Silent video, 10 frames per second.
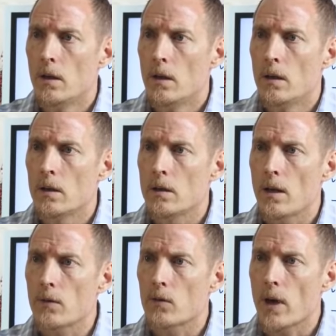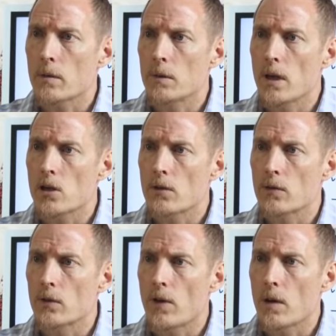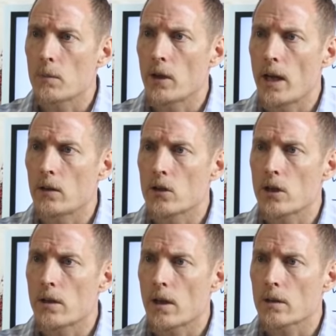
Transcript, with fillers: Do you have a recommendation for an environmental allergy test